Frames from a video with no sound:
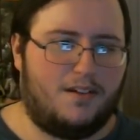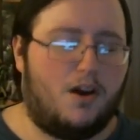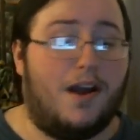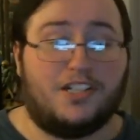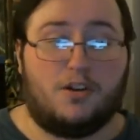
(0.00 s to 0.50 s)

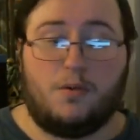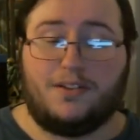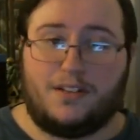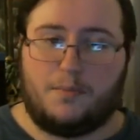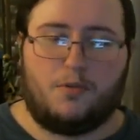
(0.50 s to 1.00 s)
Oh, actually, it
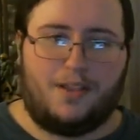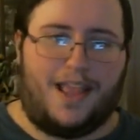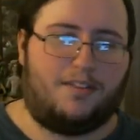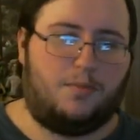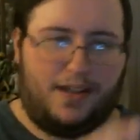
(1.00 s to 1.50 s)
wasn't number one
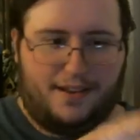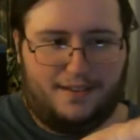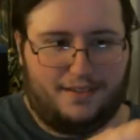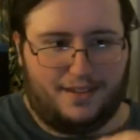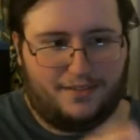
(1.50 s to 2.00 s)
last weekend.
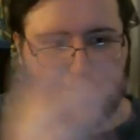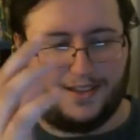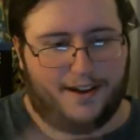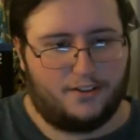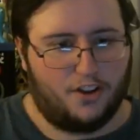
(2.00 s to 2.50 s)
It says right
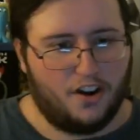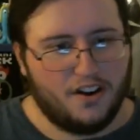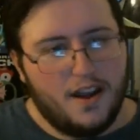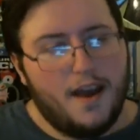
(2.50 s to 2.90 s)
there. Durr.